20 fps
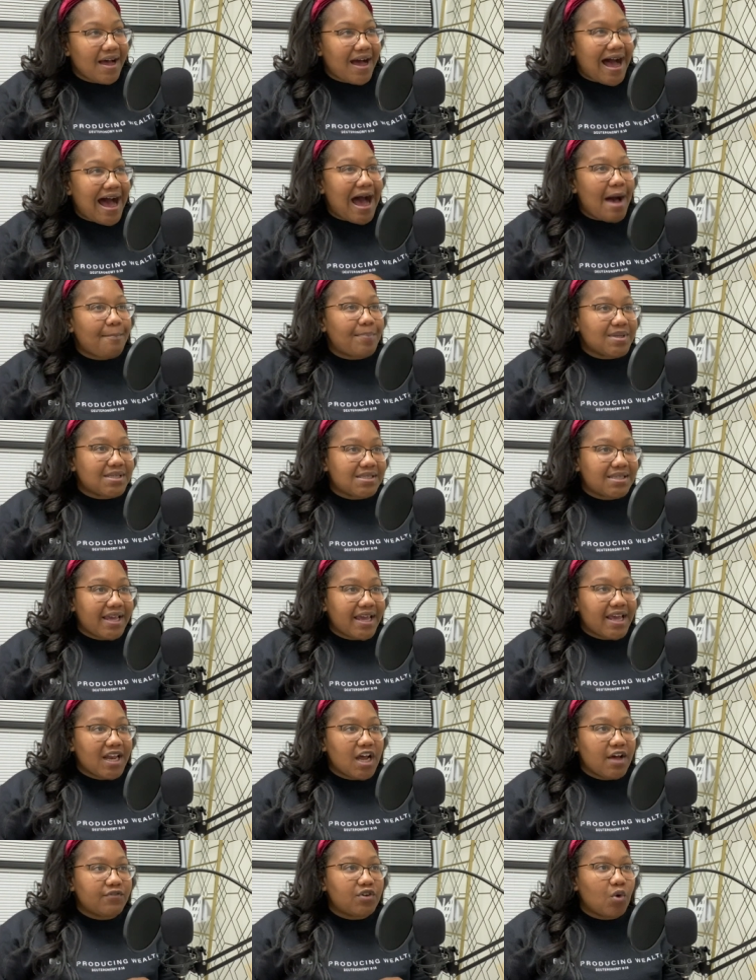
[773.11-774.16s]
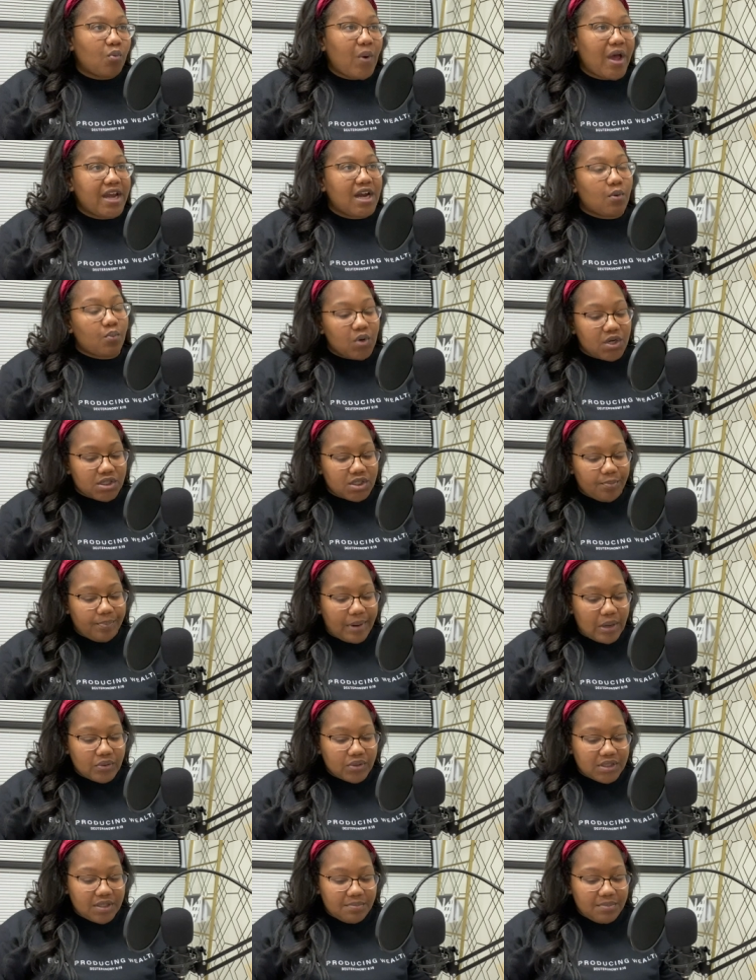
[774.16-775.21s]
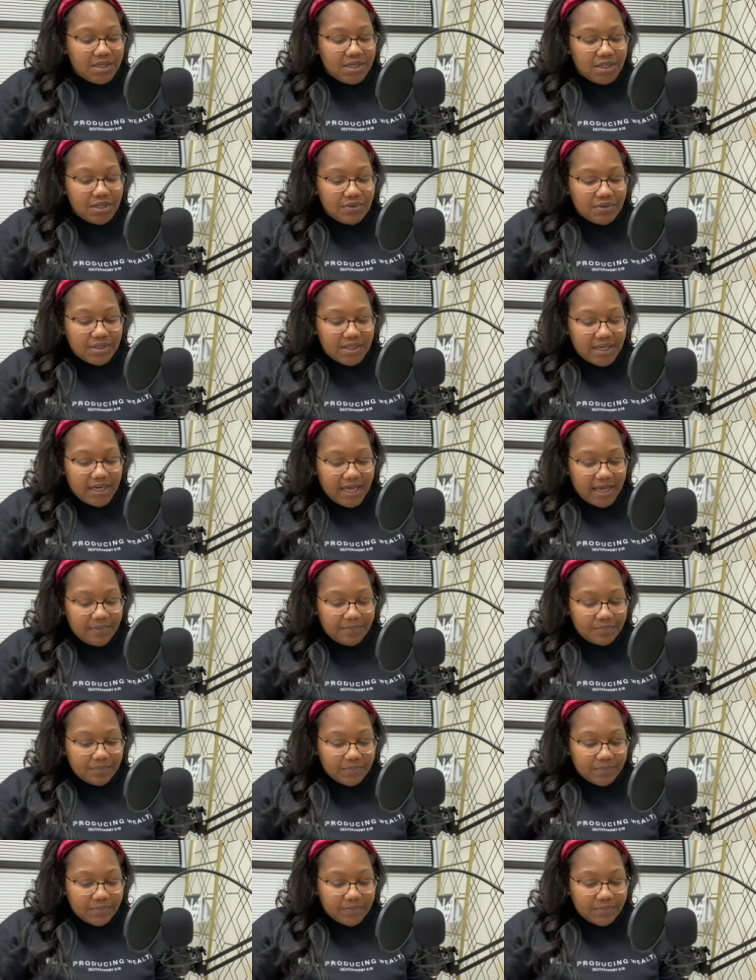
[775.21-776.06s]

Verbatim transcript: opposite of the way that we're supposed to be using it.